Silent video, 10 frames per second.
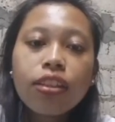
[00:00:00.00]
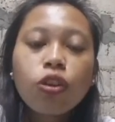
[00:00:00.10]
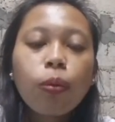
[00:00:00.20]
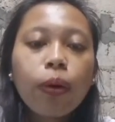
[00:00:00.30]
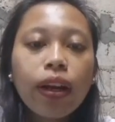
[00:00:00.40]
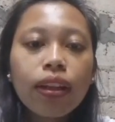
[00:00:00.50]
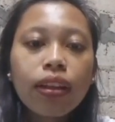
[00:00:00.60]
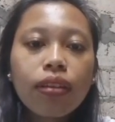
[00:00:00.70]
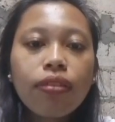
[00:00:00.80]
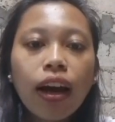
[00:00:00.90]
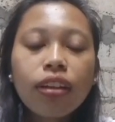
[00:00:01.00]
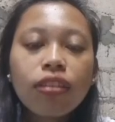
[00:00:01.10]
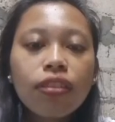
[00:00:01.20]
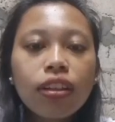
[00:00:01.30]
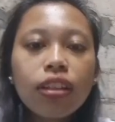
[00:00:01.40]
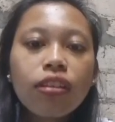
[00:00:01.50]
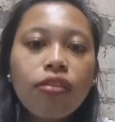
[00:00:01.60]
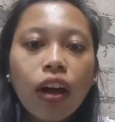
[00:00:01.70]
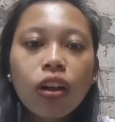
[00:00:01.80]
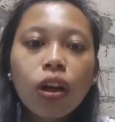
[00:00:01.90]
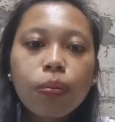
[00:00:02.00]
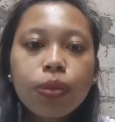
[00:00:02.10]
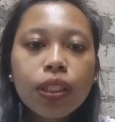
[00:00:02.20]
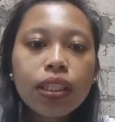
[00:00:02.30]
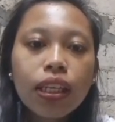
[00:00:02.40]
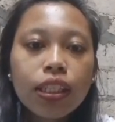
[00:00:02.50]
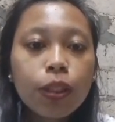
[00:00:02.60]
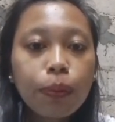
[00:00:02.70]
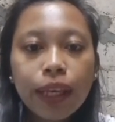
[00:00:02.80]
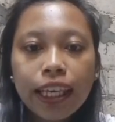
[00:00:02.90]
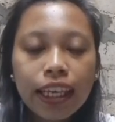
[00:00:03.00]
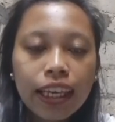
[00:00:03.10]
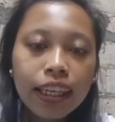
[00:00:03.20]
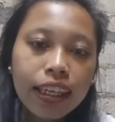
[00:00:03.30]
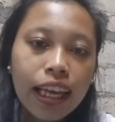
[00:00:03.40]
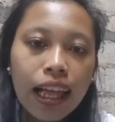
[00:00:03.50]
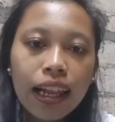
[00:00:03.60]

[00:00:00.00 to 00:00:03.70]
cooperative activity develops speaking,